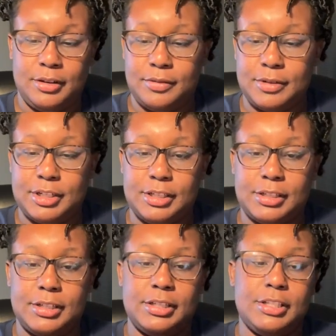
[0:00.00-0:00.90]
where is
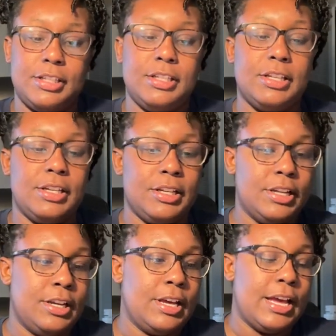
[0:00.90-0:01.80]
it?
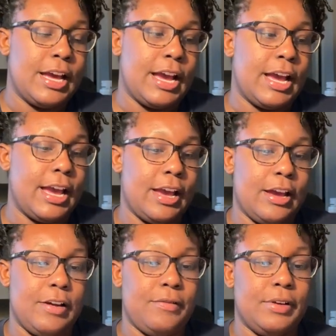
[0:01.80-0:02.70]
I
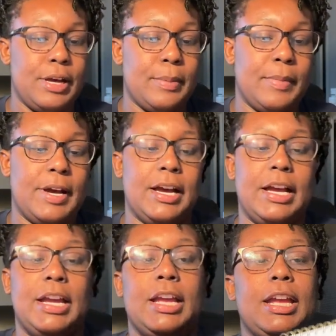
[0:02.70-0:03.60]
have
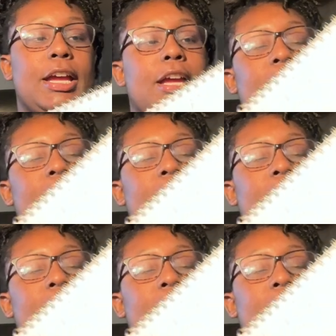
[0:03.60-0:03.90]
my